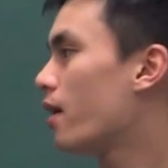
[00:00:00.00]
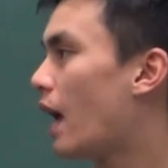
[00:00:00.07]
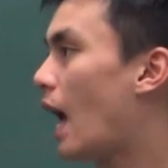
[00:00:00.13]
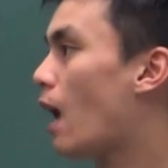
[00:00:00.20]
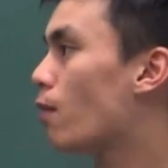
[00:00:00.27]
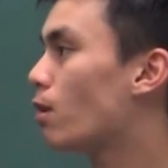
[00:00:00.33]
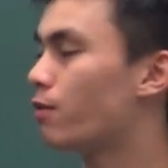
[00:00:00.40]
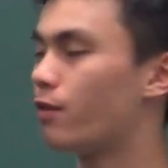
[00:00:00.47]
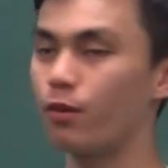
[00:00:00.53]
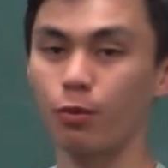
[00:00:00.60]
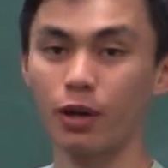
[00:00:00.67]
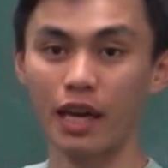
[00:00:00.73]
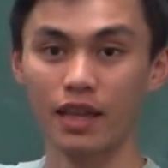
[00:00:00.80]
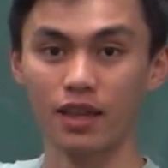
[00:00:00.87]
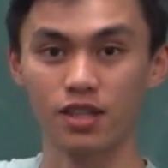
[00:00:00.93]
However, we
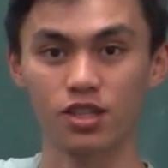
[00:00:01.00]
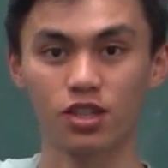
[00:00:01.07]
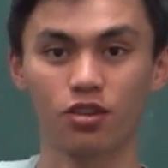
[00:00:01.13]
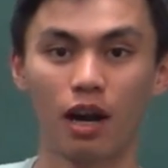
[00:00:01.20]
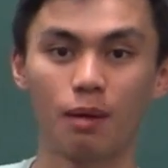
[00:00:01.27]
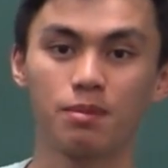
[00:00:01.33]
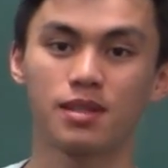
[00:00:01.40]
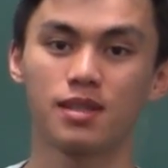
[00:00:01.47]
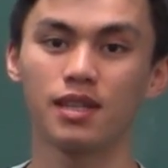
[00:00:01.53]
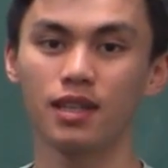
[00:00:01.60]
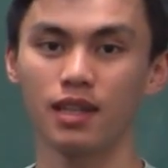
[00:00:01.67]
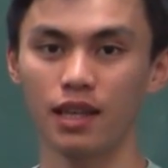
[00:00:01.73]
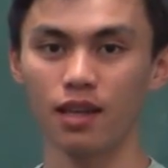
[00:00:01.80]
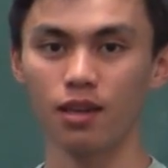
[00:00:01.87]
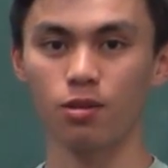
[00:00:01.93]
can describe Sydney
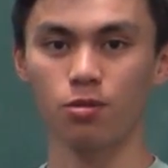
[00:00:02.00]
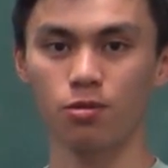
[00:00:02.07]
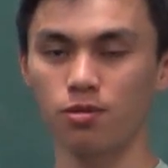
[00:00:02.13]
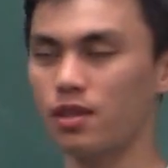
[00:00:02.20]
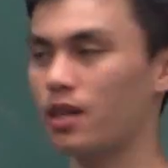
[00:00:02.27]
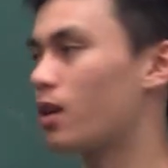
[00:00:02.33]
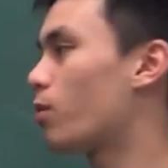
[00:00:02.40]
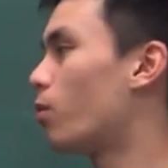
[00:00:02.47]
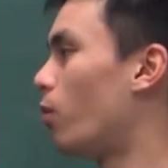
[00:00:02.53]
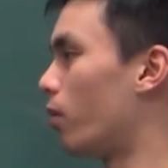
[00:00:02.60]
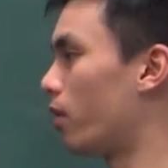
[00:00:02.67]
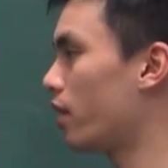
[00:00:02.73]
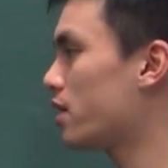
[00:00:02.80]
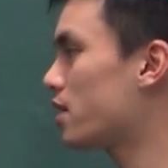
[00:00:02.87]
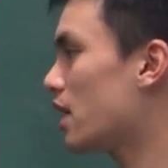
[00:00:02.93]
Sydney using
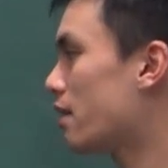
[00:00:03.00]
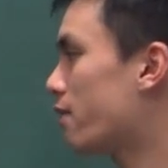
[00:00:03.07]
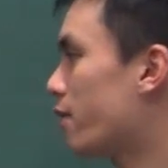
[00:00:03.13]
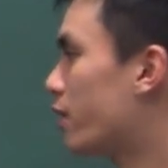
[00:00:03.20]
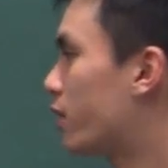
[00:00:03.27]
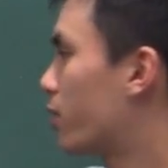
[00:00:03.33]
coordinates if we